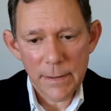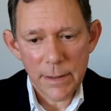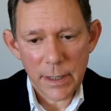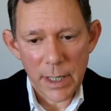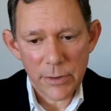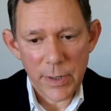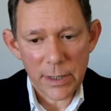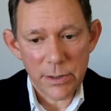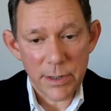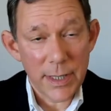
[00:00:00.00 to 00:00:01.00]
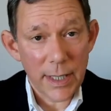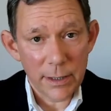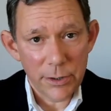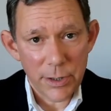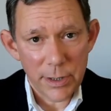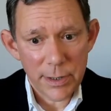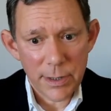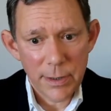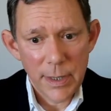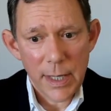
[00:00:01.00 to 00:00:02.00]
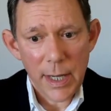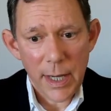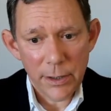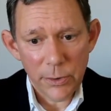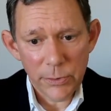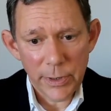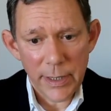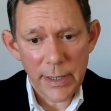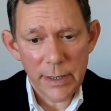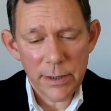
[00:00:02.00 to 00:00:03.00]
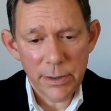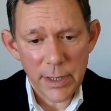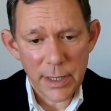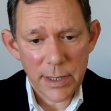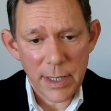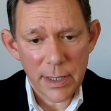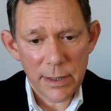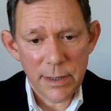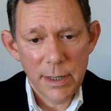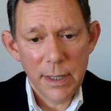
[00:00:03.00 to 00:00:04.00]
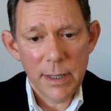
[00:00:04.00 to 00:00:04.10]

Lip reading: the contractor's negligence and only to the extent